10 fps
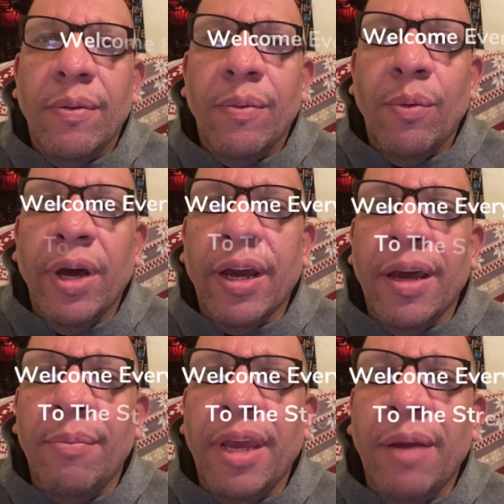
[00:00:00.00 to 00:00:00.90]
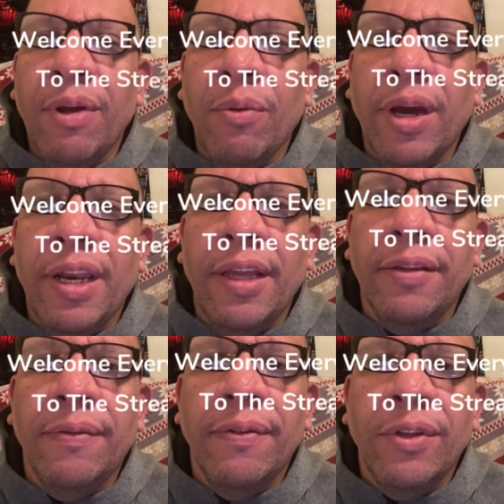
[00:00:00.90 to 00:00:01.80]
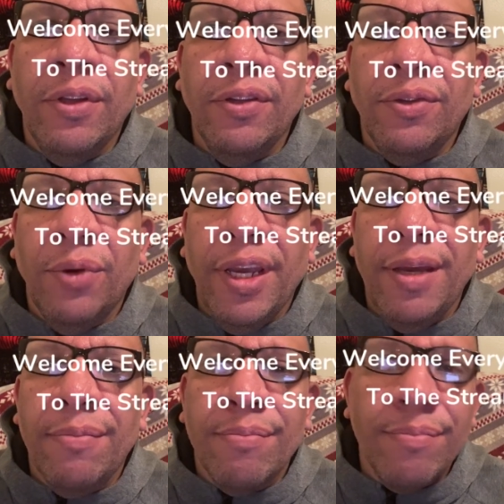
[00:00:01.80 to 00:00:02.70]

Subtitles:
welcome everyone in to the stream.